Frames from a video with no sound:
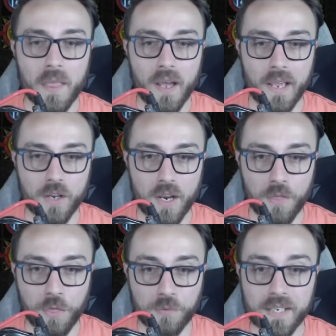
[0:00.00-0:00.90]
I got
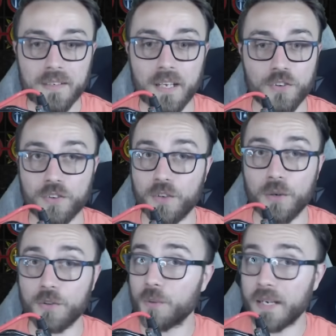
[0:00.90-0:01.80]
3 intelligence
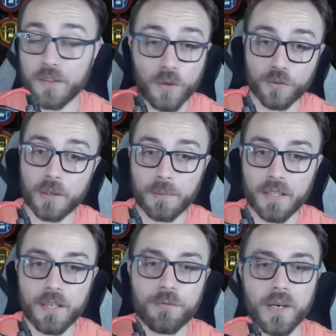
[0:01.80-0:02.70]
nodes, so again, those are
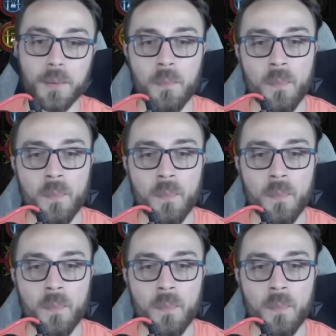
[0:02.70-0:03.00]
completely free,